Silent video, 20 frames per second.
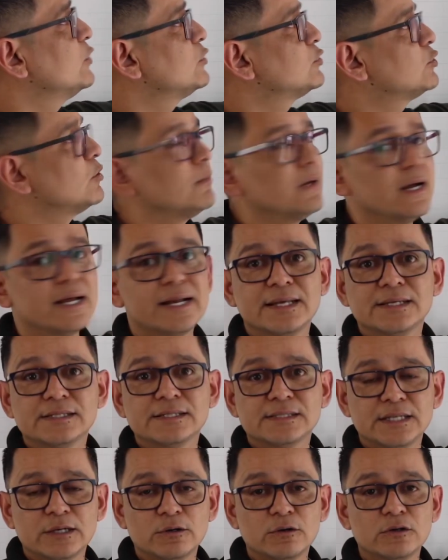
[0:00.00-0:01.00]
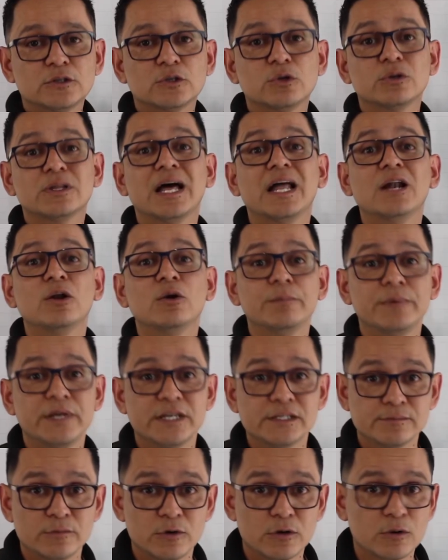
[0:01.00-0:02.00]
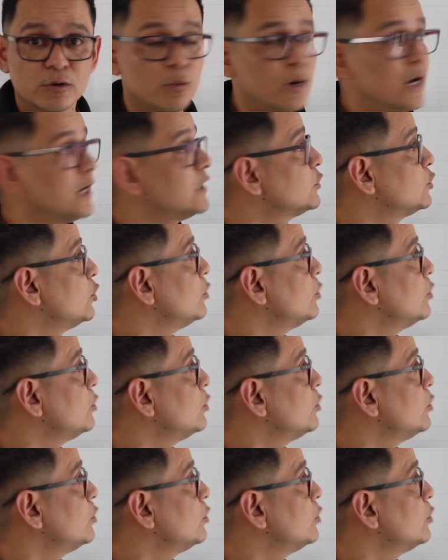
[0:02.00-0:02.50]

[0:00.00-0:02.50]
I can take this other one. It doesn't matter which one I